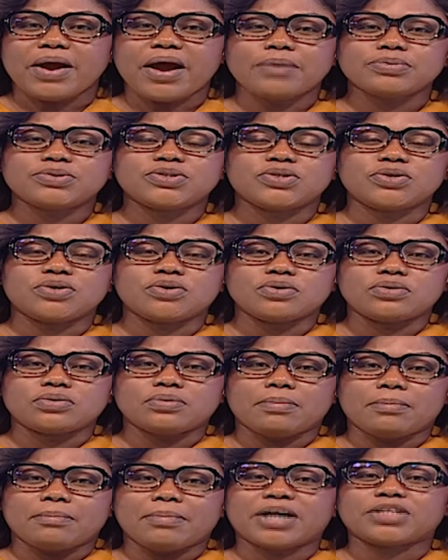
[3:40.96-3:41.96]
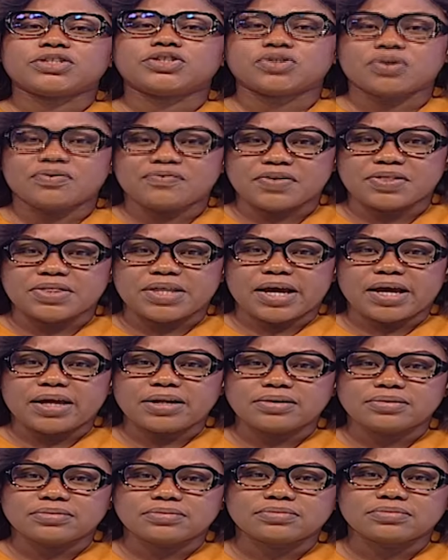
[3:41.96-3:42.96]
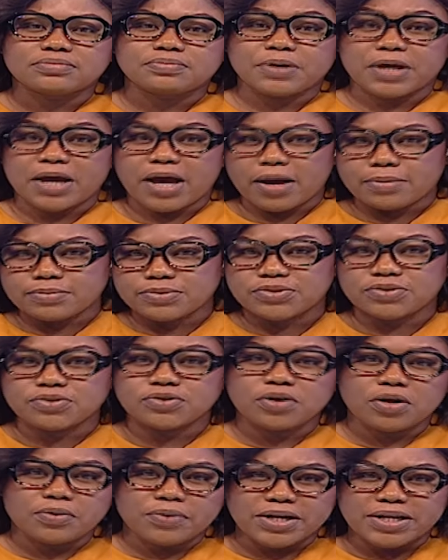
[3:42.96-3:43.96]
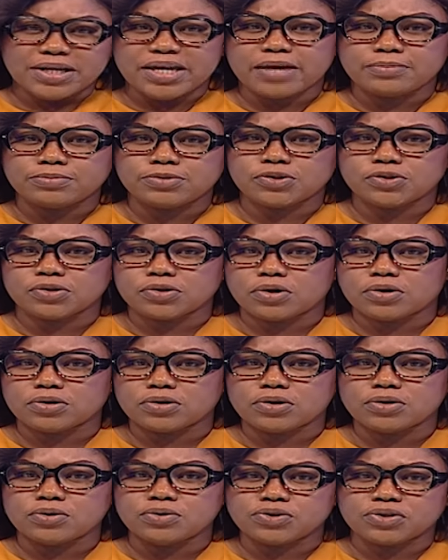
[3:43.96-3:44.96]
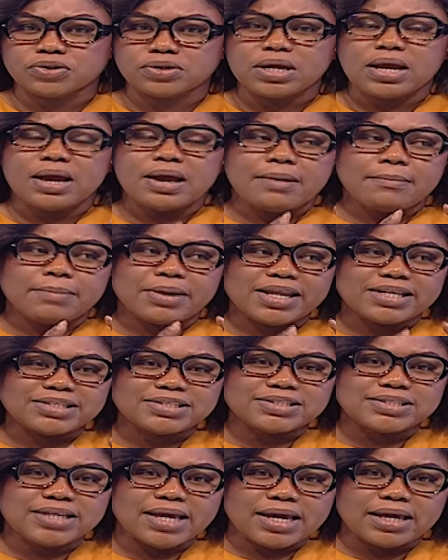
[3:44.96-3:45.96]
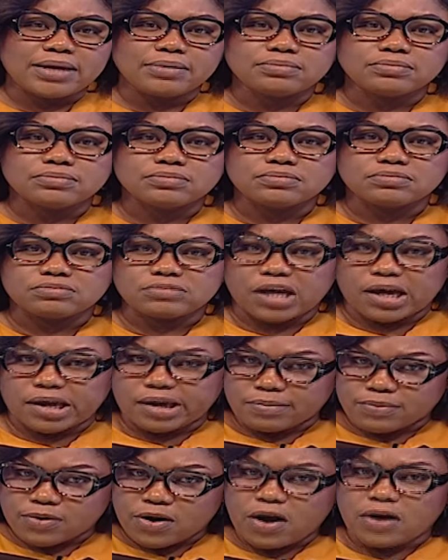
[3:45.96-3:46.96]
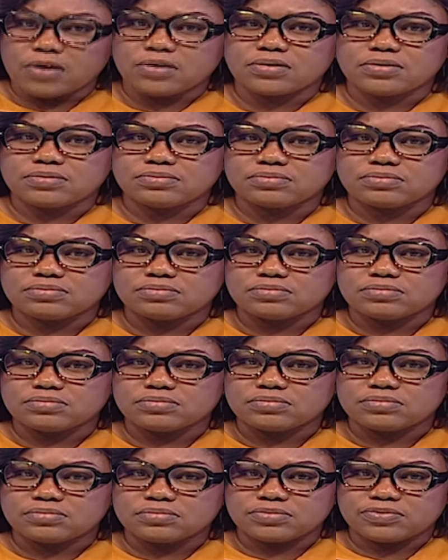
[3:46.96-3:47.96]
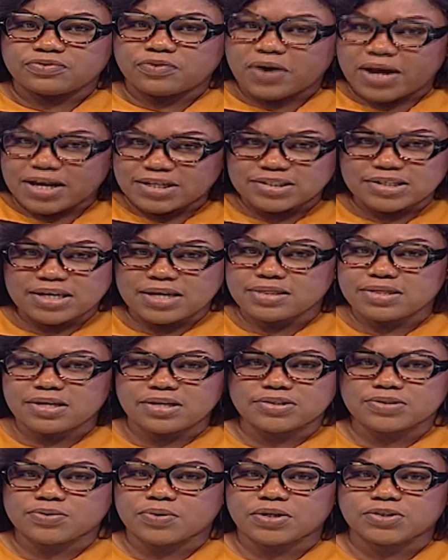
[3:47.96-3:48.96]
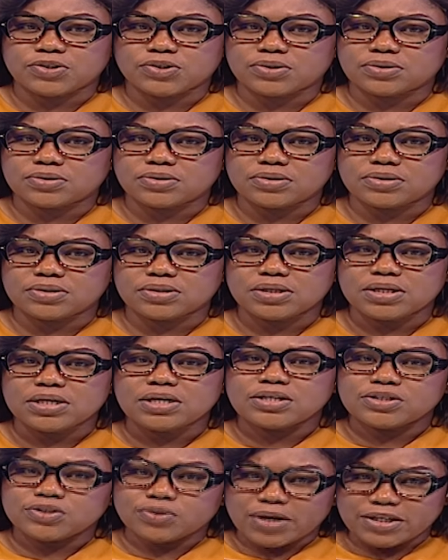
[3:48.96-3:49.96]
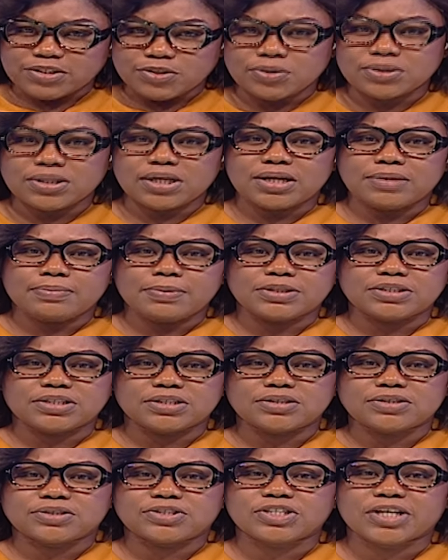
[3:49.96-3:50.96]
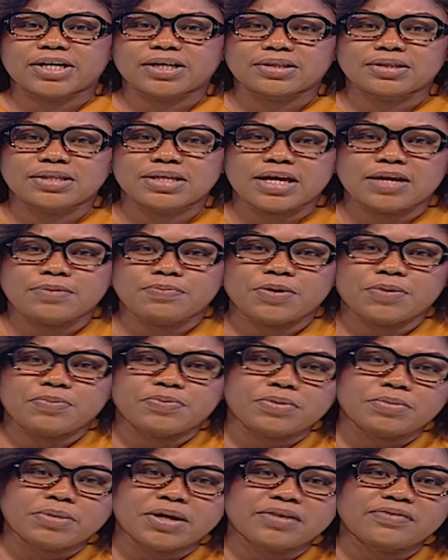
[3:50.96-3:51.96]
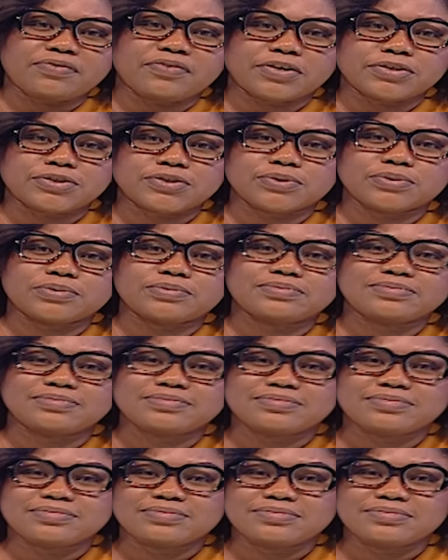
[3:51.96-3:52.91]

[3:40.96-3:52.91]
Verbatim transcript: Perhaps you munch over that. Perhaps you already came to your conclusion. But let's say I am wrong for asking these questions. So I took the liberty to check the NPP manifesto.